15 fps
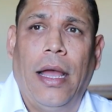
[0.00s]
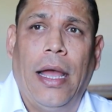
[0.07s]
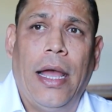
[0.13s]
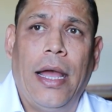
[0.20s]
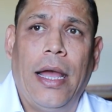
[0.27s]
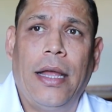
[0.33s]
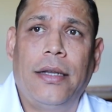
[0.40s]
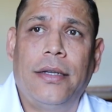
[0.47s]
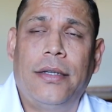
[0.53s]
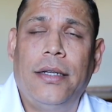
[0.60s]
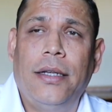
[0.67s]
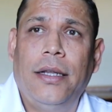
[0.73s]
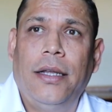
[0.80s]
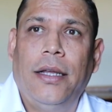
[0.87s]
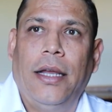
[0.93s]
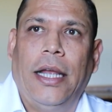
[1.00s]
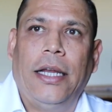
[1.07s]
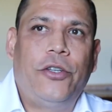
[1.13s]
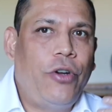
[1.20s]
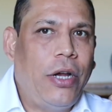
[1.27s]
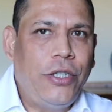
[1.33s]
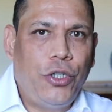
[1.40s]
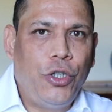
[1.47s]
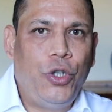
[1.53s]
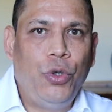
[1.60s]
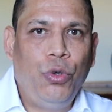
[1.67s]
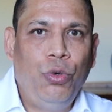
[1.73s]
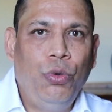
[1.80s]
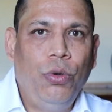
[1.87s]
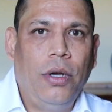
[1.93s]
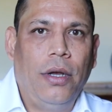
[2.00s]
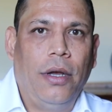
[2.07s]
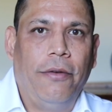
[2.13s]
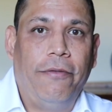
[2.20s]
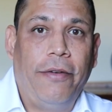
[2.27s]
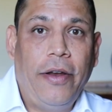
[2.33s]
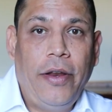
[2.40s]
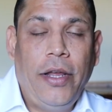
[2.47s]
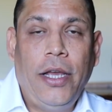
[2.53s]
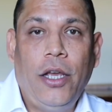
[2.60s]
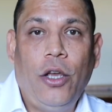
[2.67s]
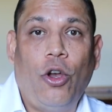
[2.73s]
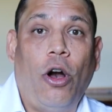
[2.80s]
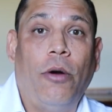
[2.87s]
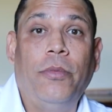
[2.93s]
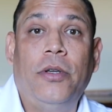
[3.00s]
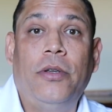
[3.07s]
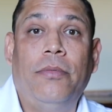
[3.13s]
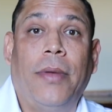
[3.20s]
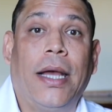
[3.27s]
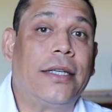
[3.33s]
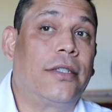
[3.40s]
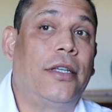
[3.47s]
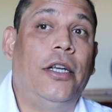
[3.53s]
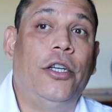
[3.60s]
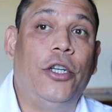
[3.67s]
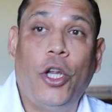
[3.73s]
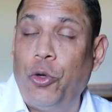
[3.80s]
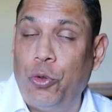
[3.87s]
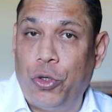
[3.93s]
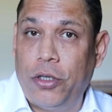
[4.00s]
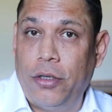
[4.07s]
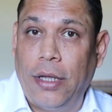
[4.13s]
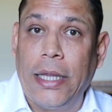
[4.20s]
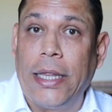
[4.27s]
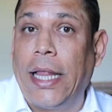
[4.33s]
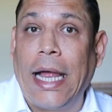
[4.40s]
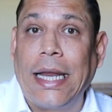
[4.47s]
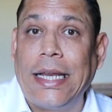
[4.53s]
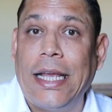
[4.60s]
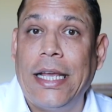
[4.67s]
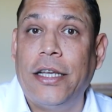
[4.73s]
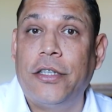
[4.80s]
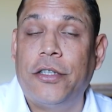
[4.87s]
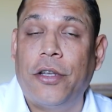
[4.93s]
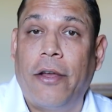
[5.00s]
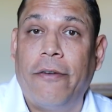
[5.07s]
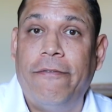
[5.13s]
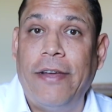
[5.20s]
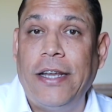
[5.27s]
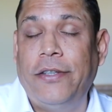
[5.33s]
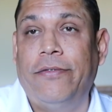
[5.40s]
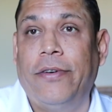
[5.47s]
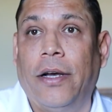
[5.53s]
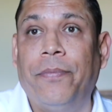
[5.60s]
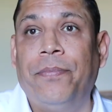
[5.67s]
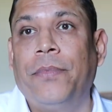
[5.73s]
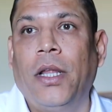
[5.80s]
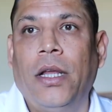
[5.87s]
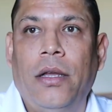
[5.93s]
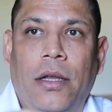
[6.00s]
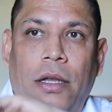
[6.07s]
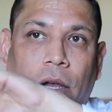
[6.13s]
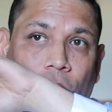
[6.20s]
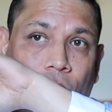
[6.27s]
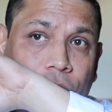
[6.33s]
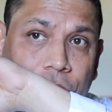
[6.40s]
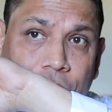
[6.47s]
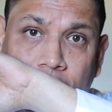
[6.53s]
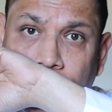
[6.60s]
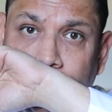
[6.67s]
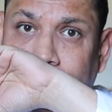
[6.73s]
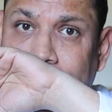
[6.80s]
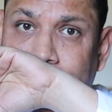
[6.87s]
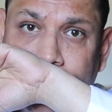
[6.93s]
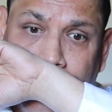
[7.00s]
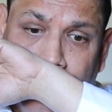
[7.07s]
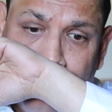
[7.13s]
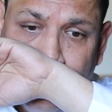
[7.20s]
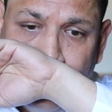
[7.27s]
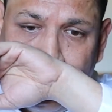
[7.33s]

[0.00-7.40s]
and it tries to do a very common masculine note, and that is vetiver, original vetiver.